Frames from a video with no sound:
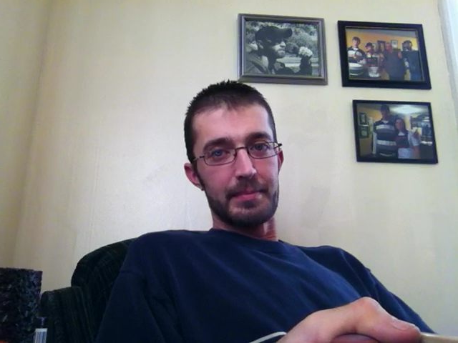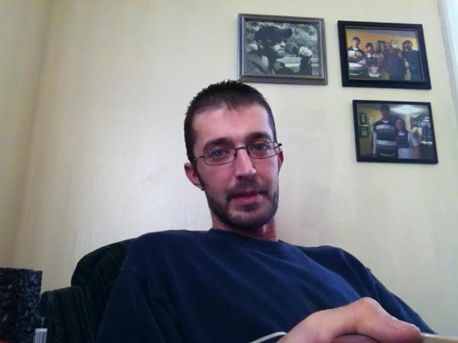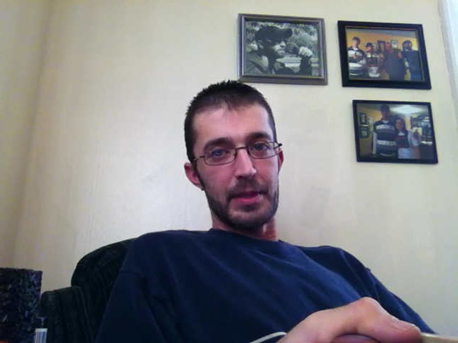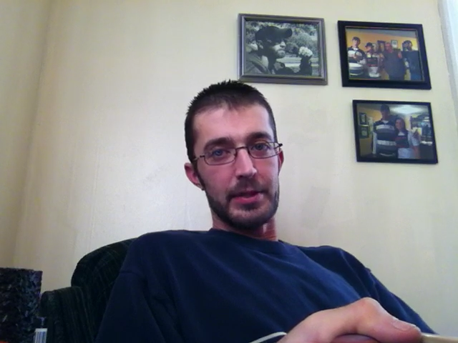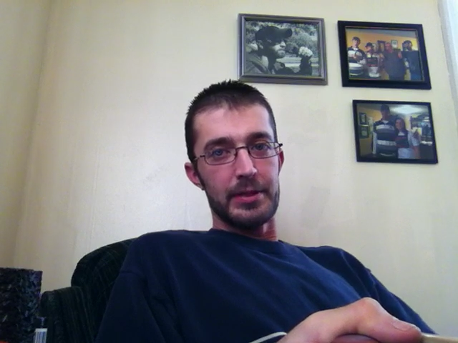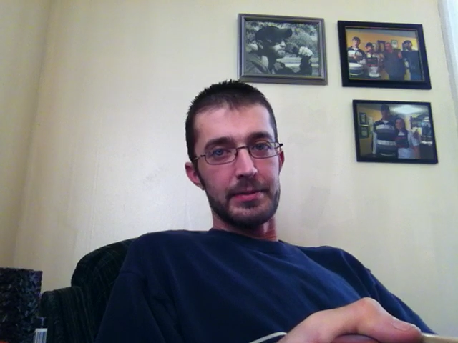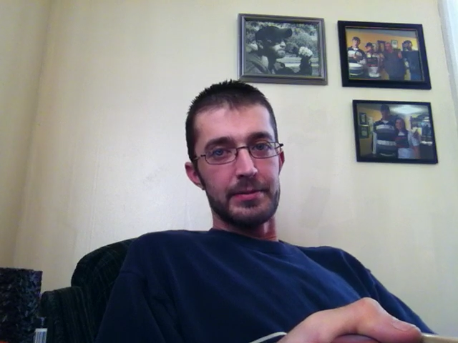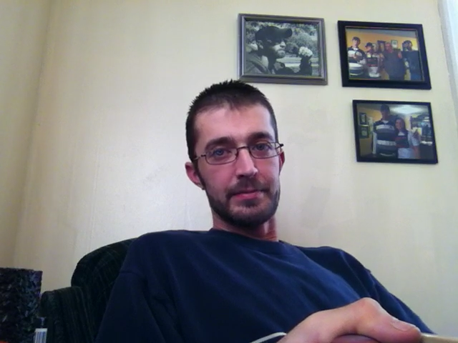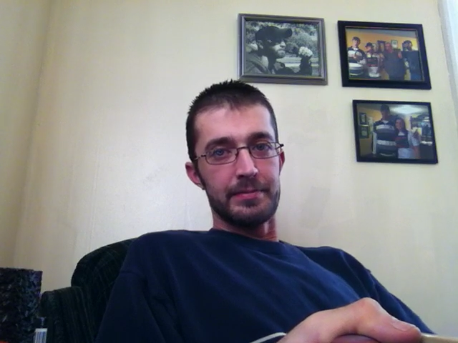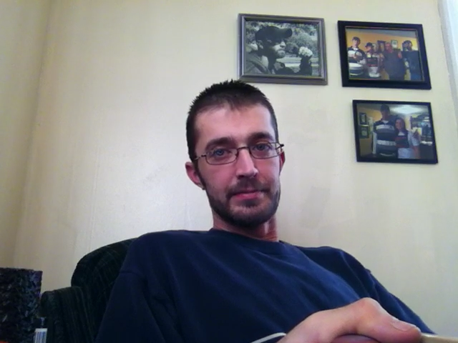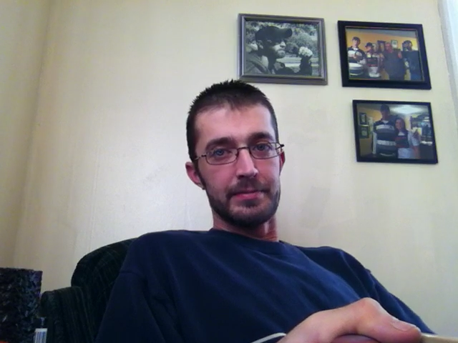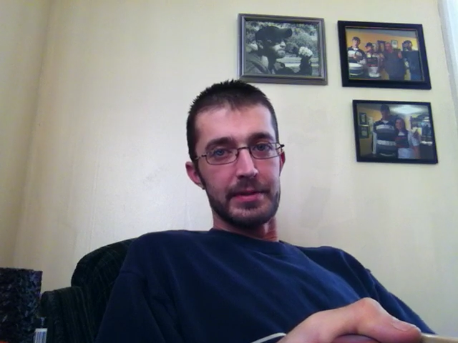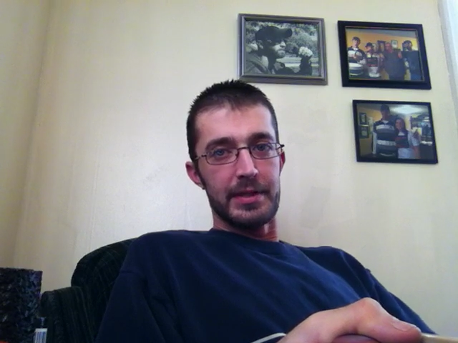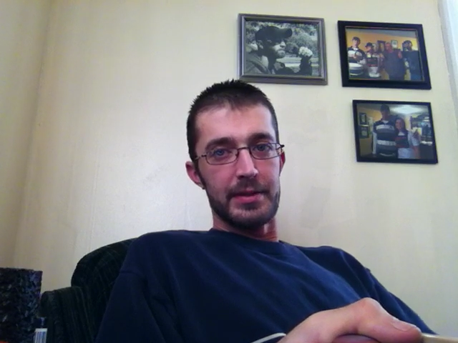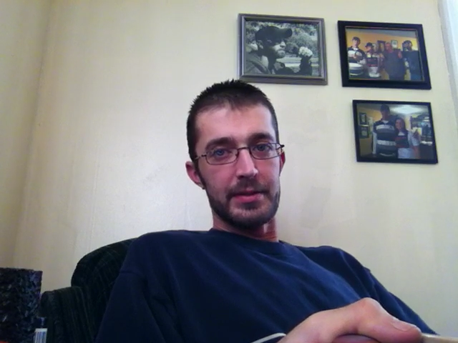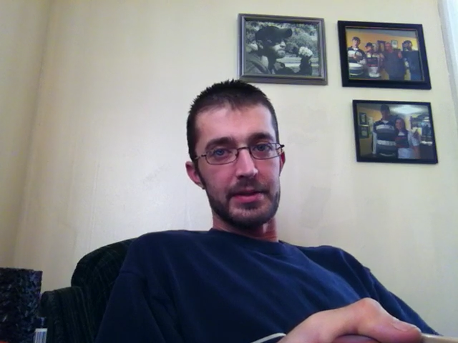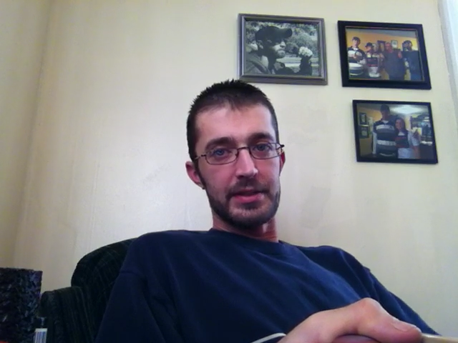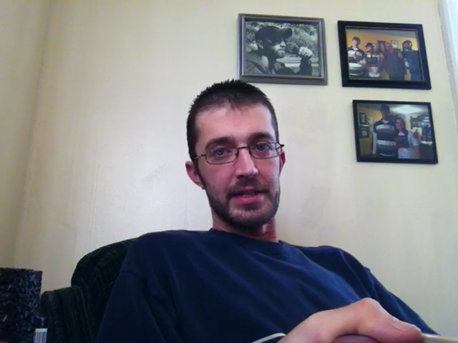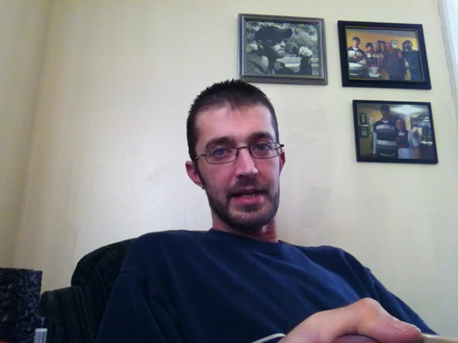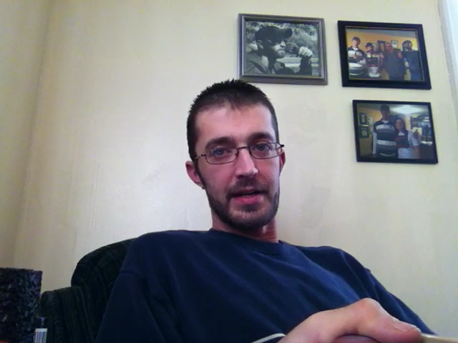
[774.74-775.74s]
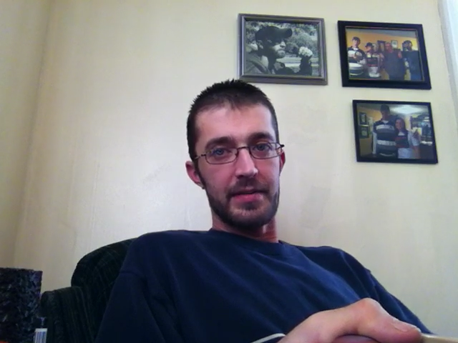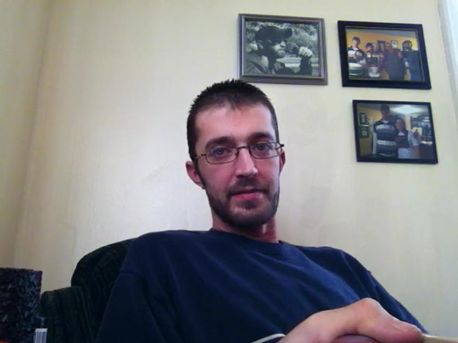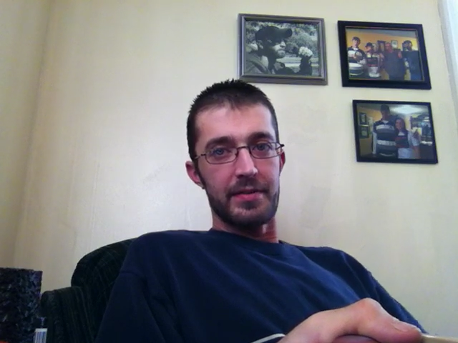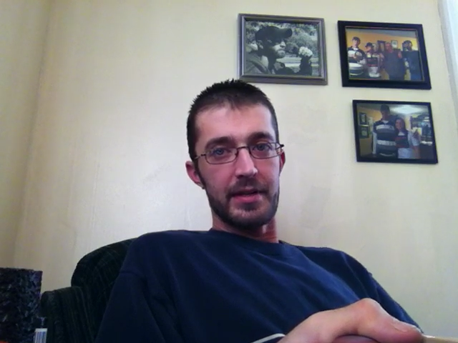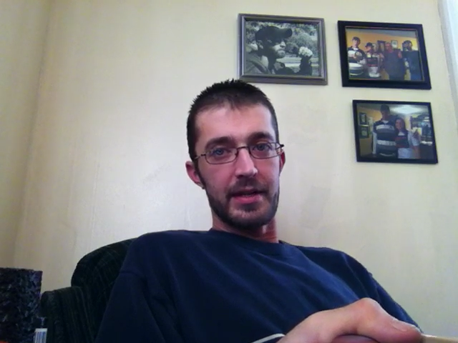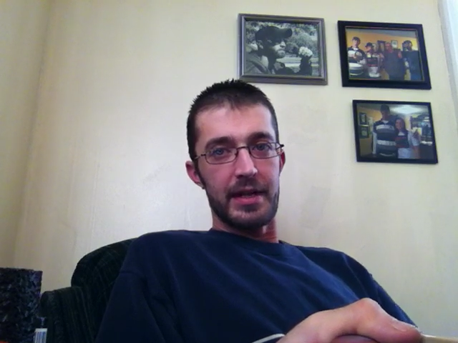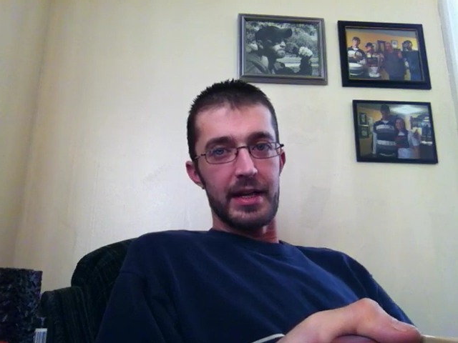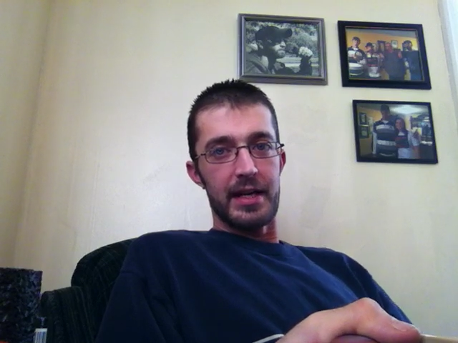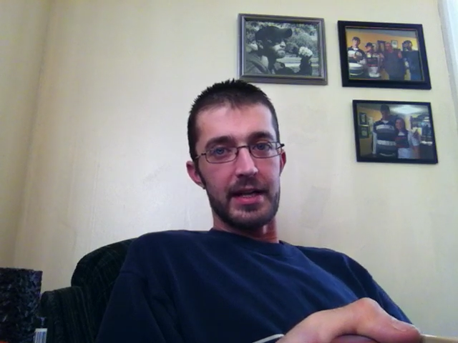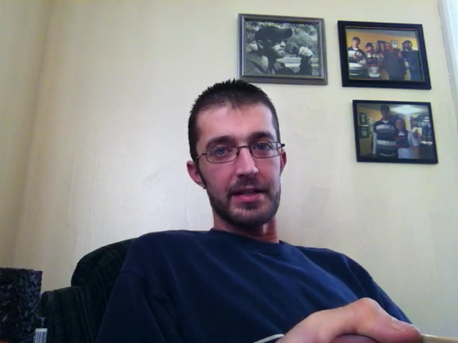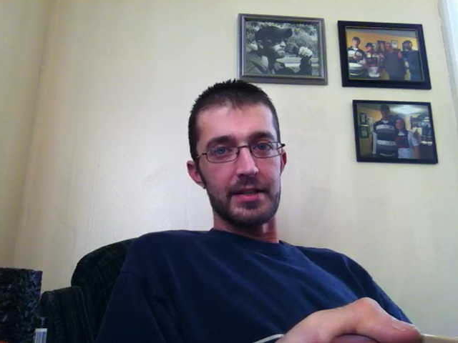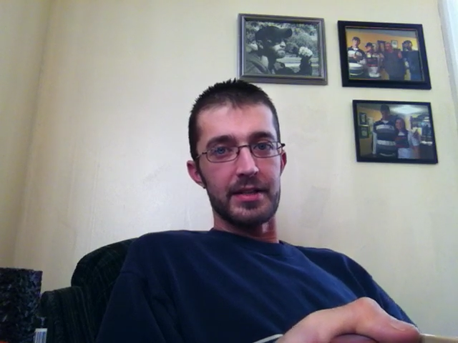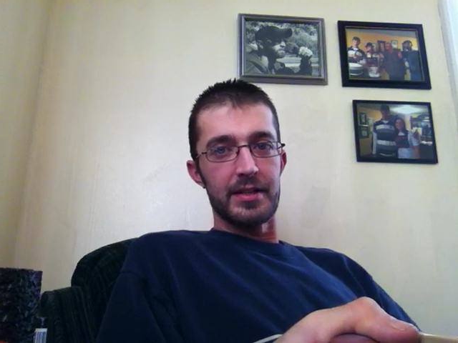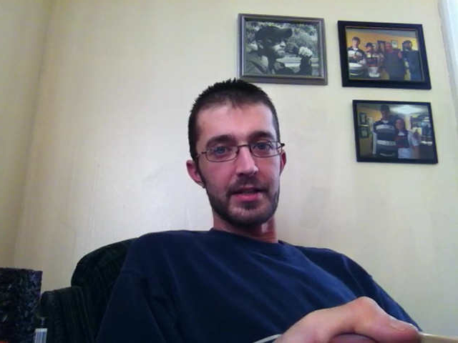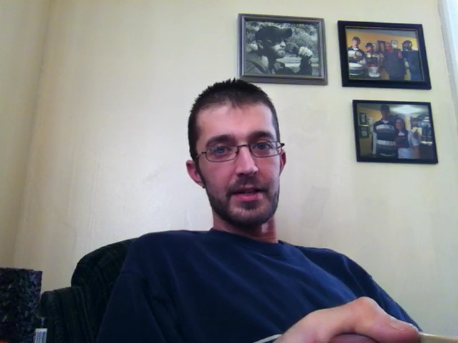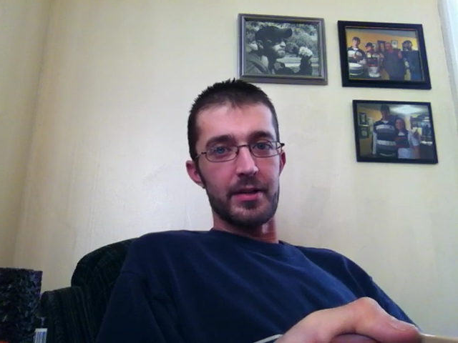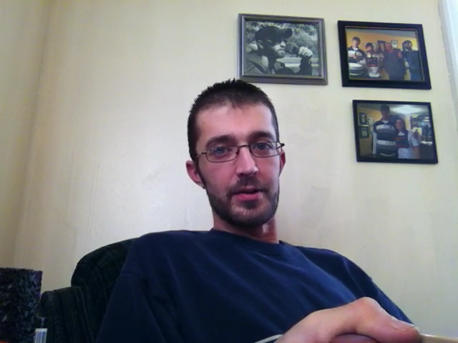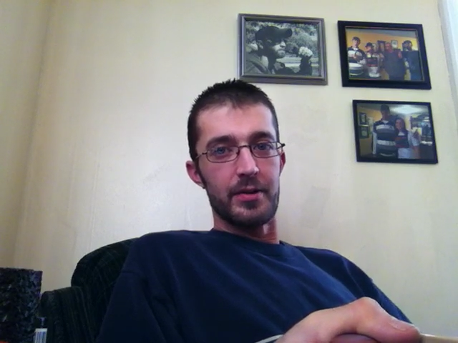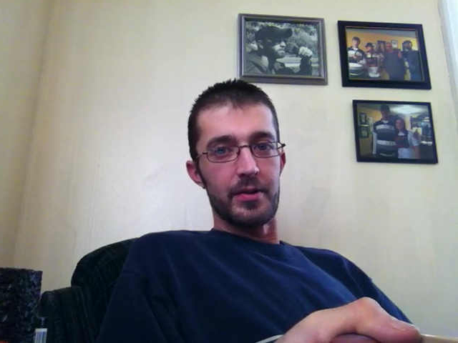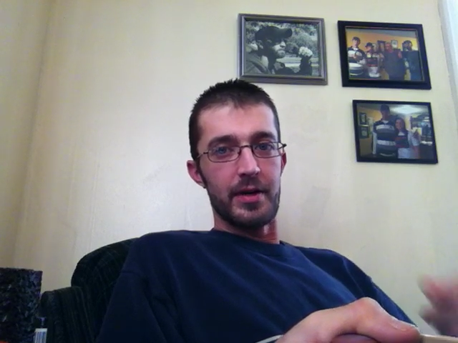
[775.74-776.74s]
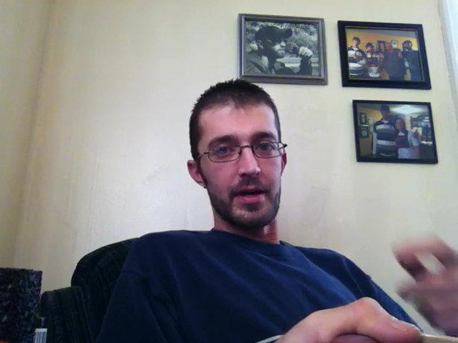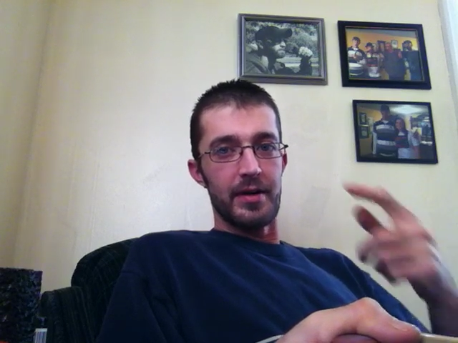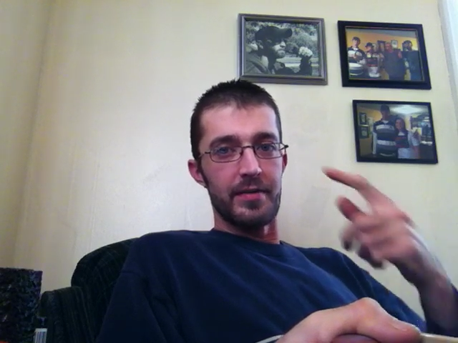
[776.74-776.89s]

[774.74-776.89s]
Burn, it was time for the hat to go.